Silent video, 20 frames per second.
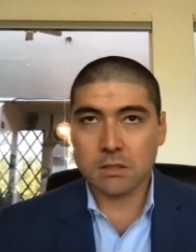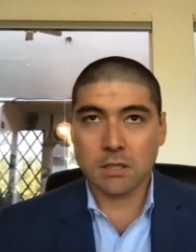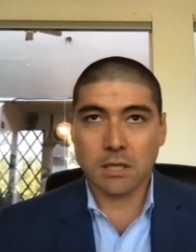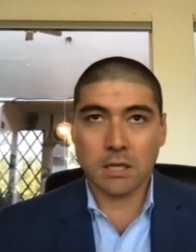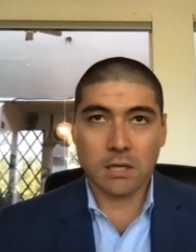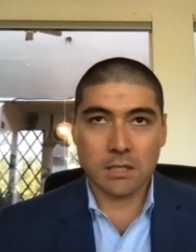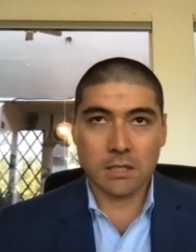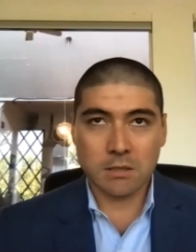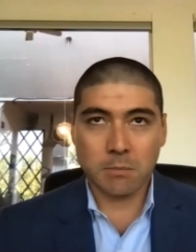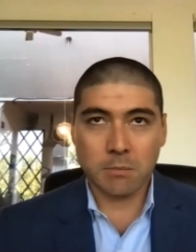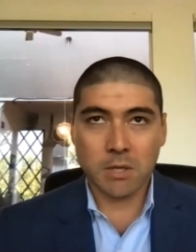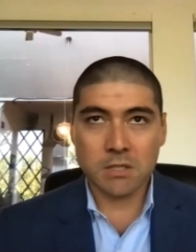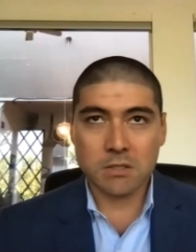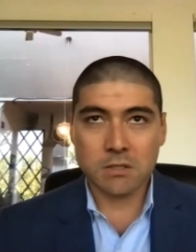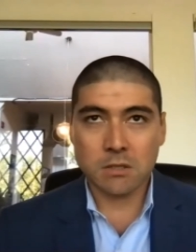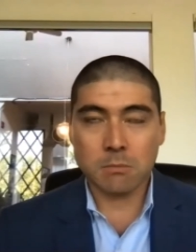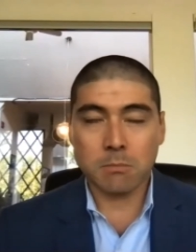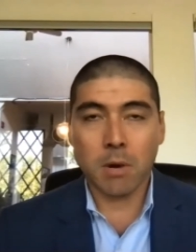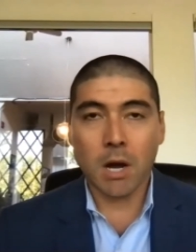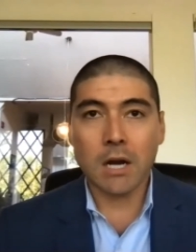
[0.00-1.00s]
as I
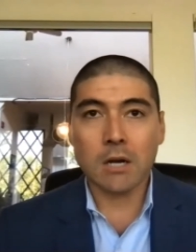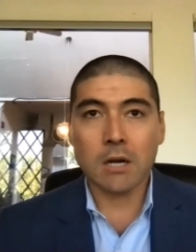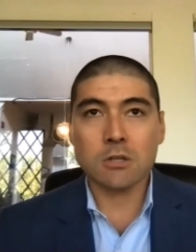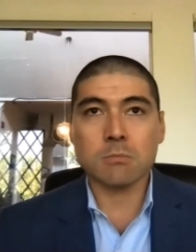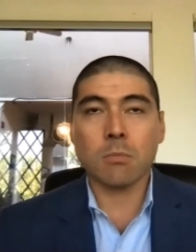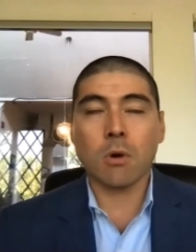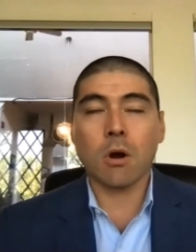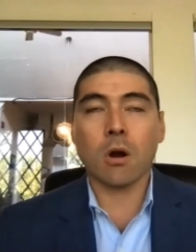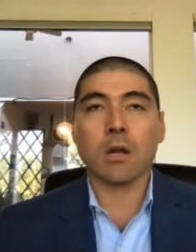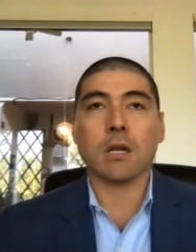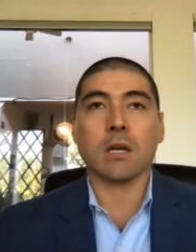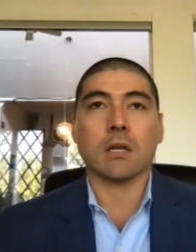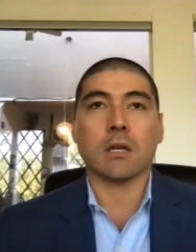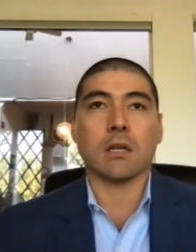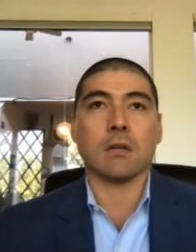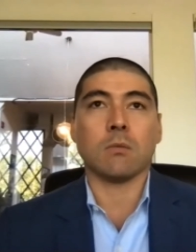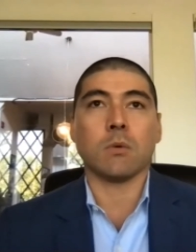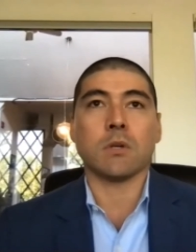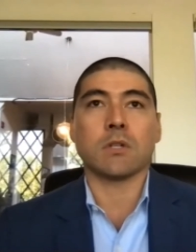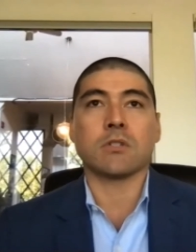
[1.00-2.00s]
mentioned, buyer's market,
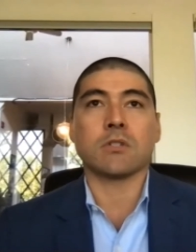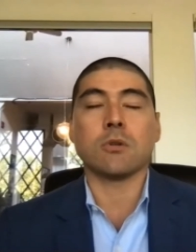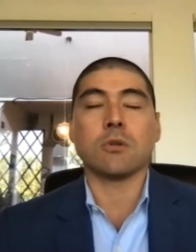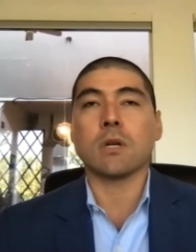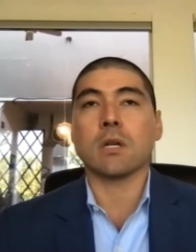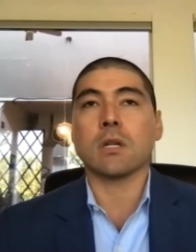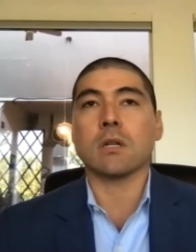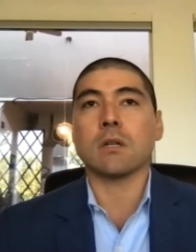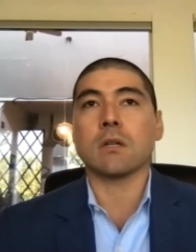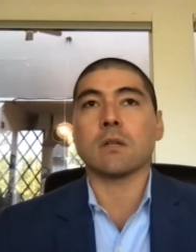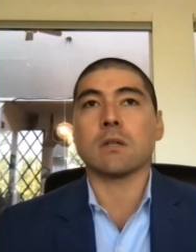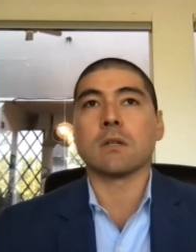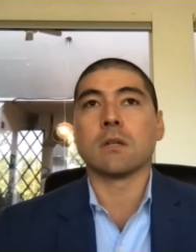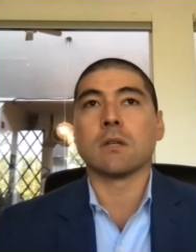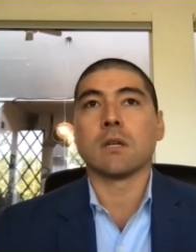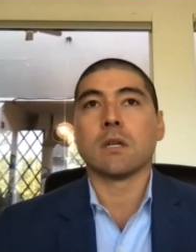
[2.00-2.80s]
in which you can